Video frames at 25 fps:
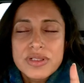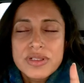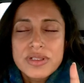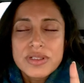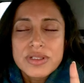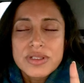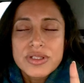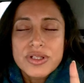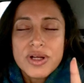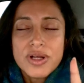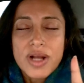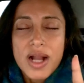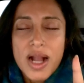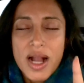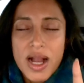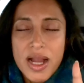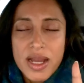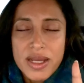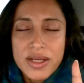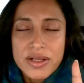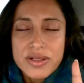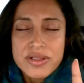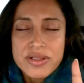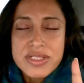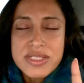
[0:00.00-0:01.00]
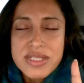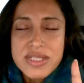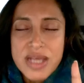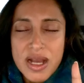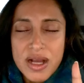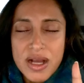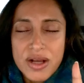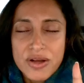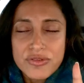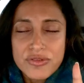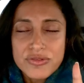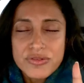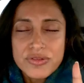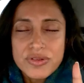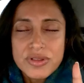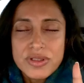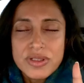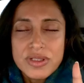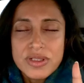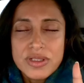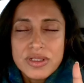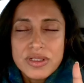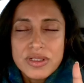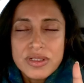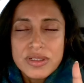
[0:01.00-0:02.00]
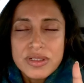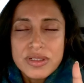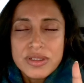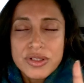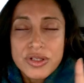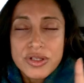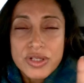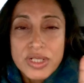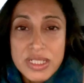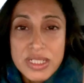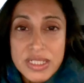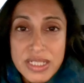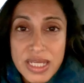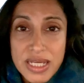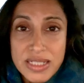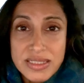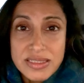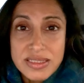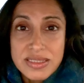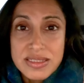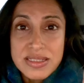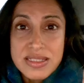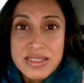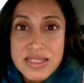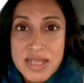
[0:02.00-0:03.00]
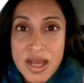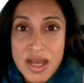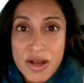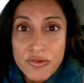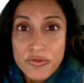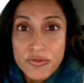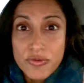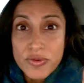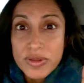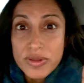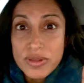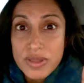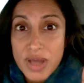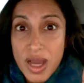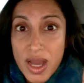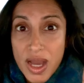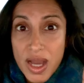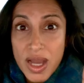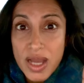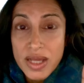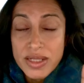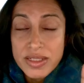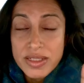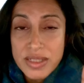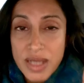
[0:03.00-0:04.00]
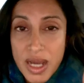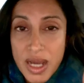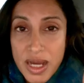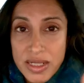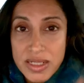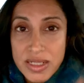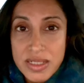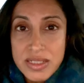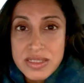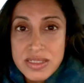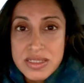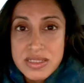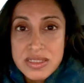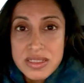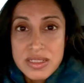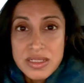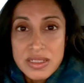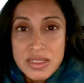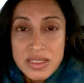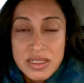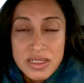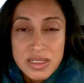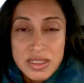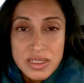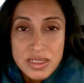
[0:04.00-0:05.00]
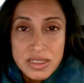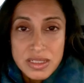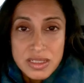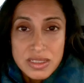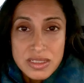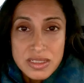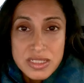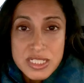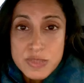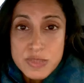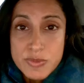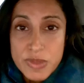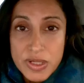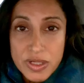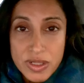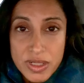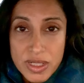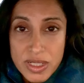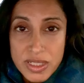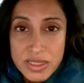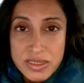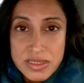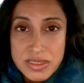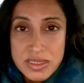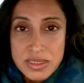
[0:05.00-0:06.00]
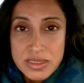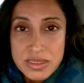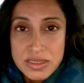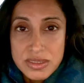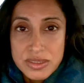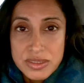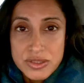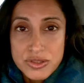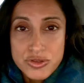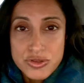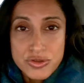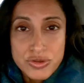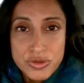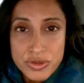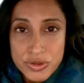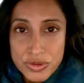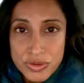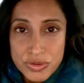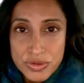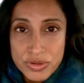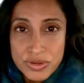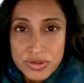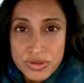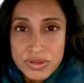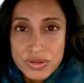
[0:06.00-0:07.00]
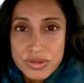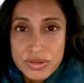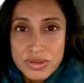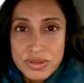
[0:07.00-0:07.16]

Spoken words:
your higher self, your connected self with God, Goddess, Spirit, Truth.